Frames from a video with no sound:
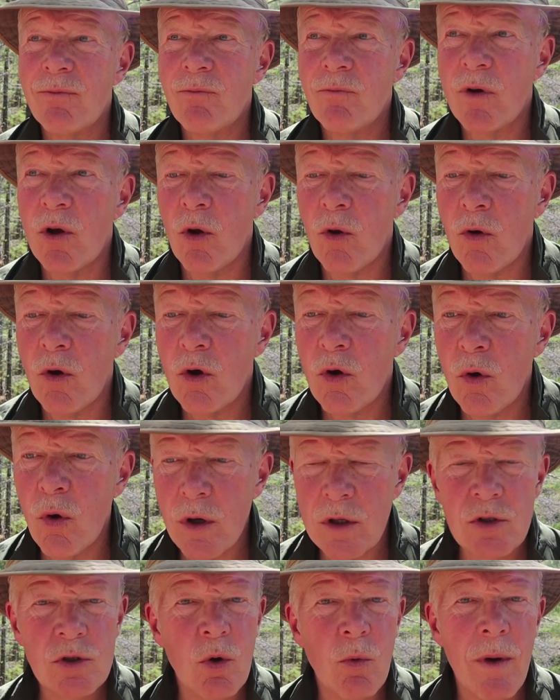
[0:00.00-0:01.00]
will
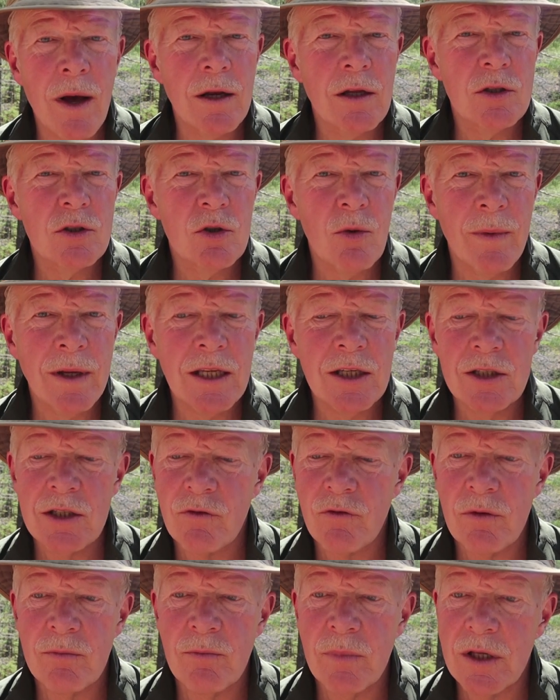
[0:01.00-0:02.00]
cook so well in so many
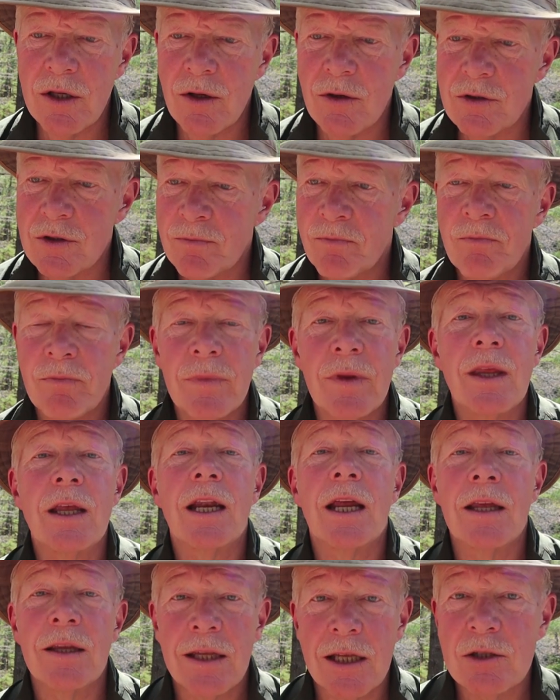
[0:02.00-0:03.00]
different meals
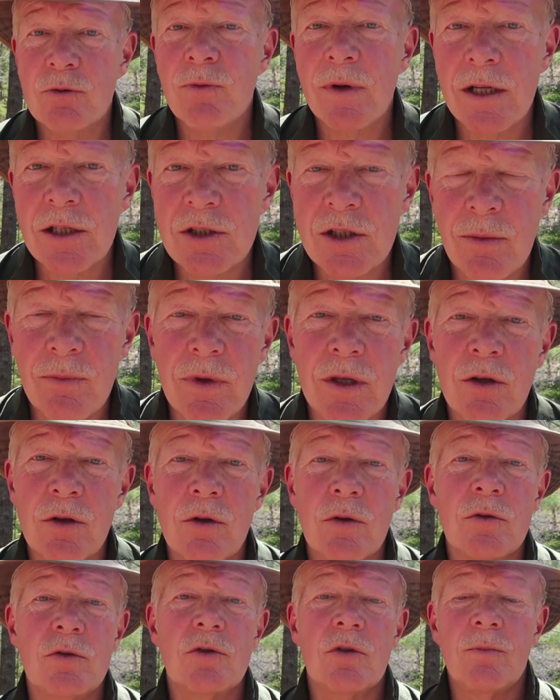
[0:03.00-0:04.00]
that uh, it's really something
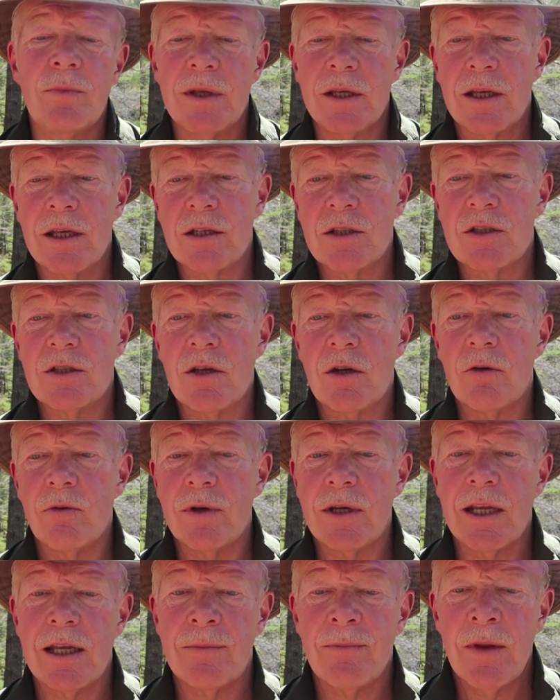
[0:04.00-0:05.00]
you should be
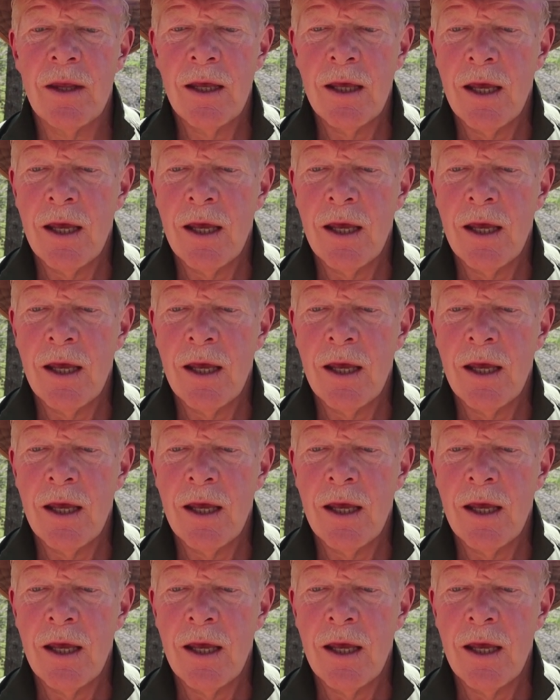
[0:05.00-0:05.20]
considering it.